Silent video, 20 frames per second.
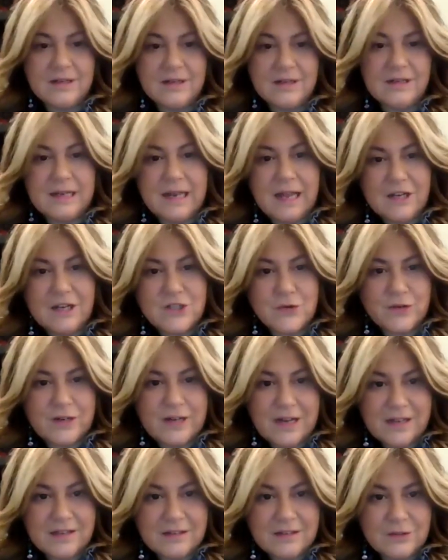luxury
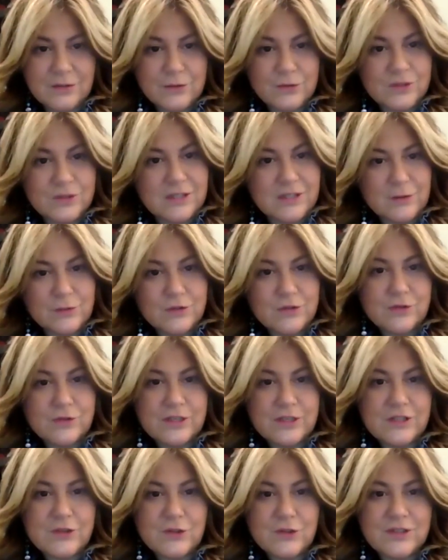leather goods
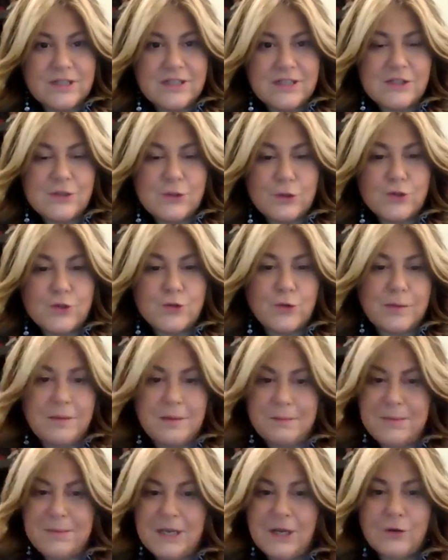industry. So this is also a
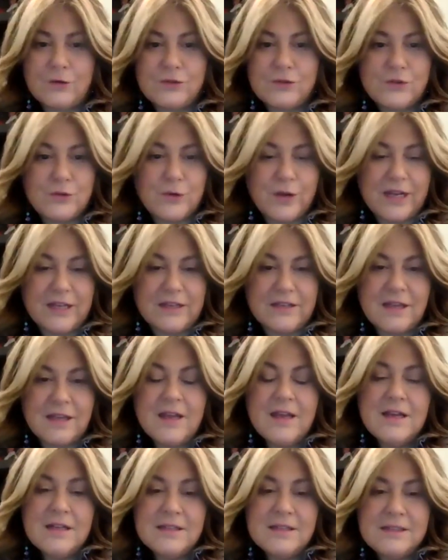big constraint.
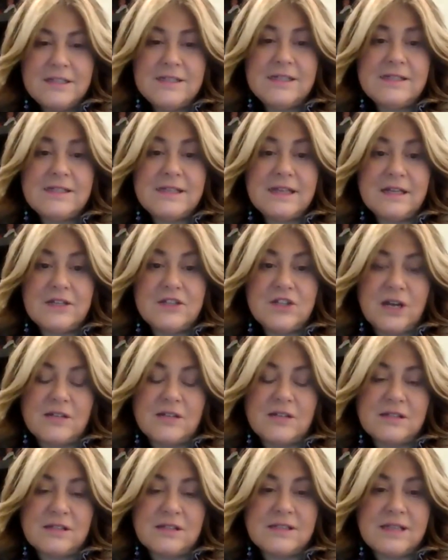This is
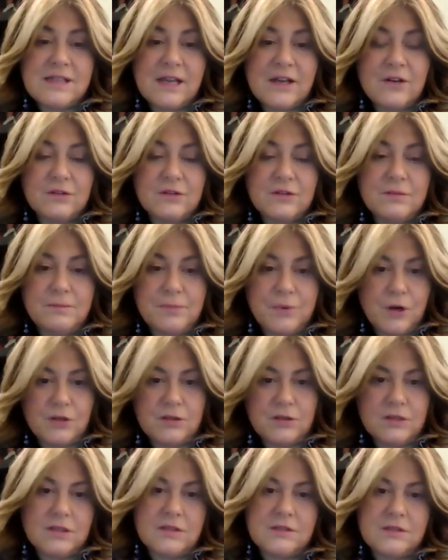just a second
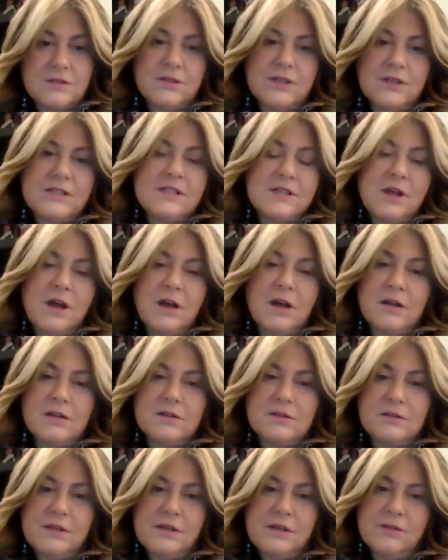product, so it's not,
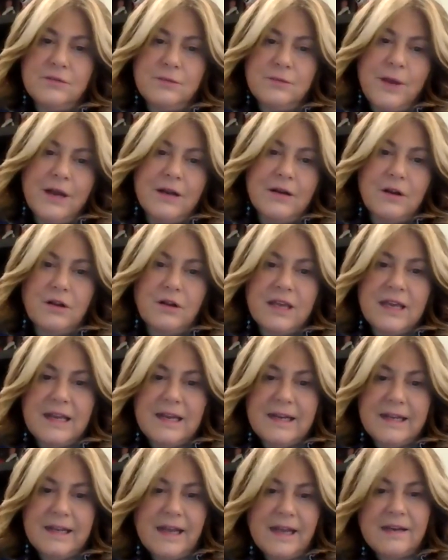we are not
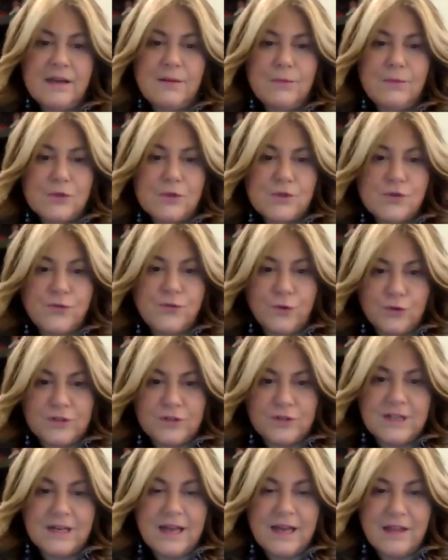killing animals for
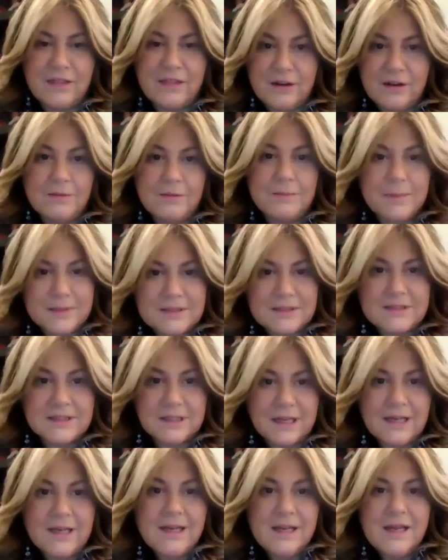the leather, but
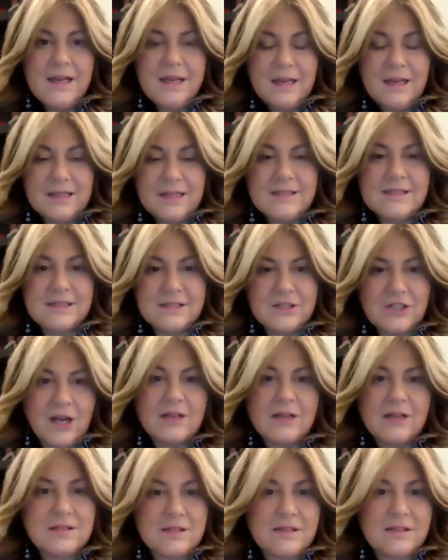it's
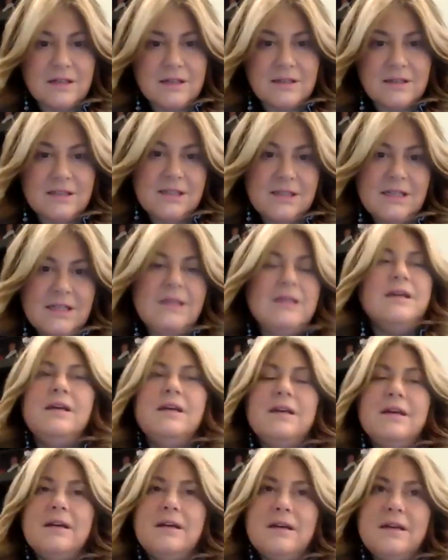just the
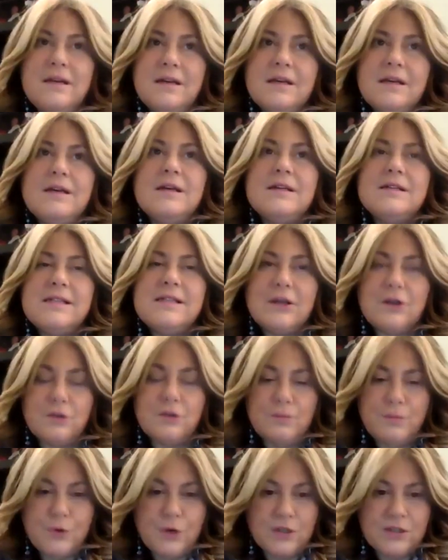
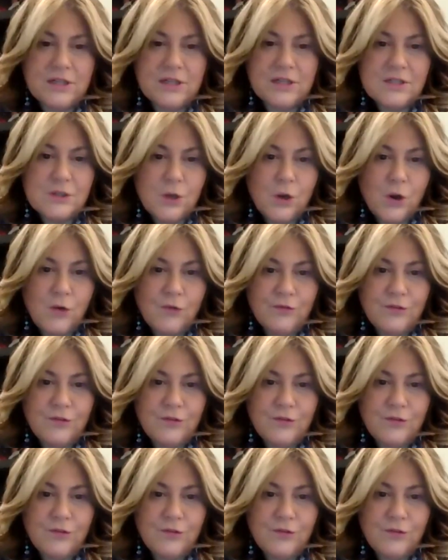second products of